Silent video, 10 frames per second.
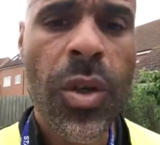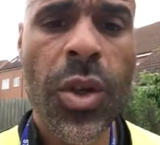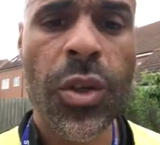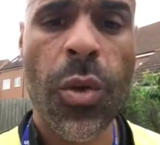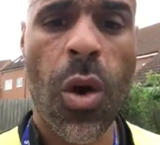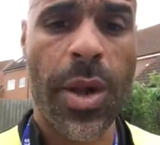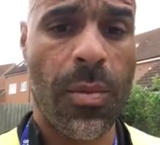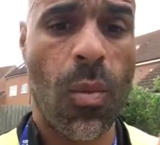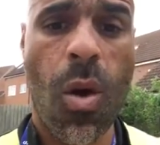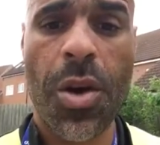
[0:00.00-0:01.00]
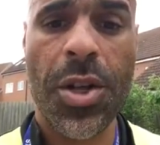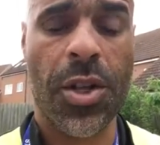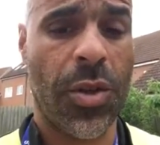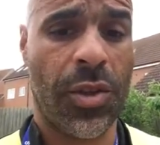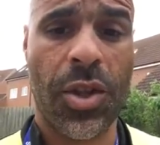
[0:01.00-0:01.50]
You can do it in one, you
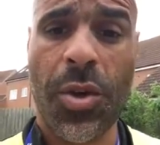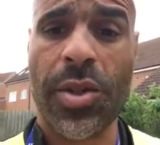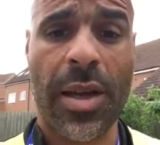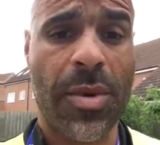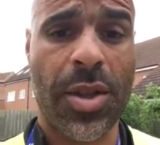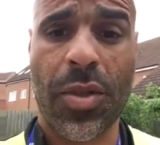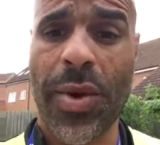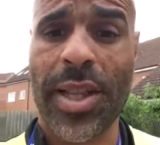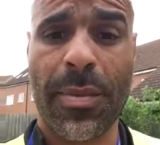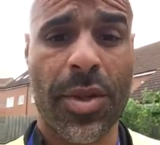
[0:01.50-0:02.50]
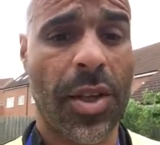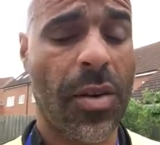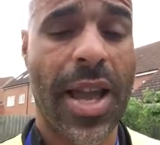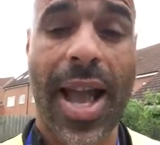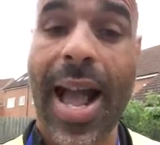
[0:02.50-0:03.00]
can do it in two segments, three segments, I
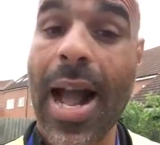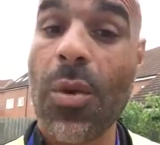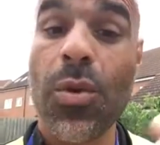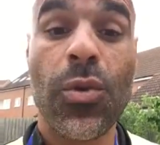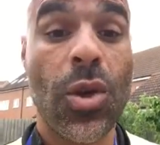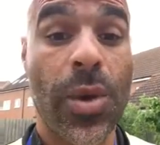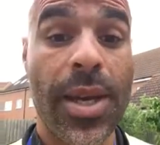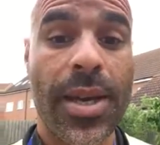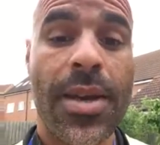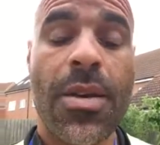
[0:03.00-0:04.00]
don't care how you do it,